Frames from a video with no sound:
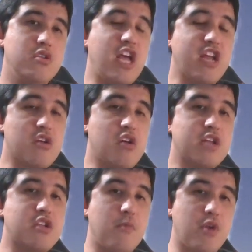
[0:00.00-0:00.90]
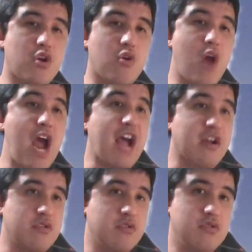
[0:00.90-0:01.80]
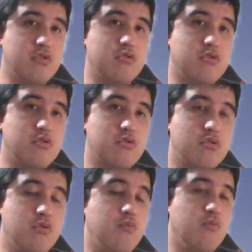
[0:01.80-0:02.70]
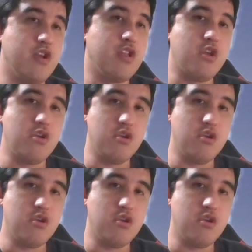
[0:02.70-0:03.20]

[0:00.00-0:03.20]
that can cause someone to crack. Really.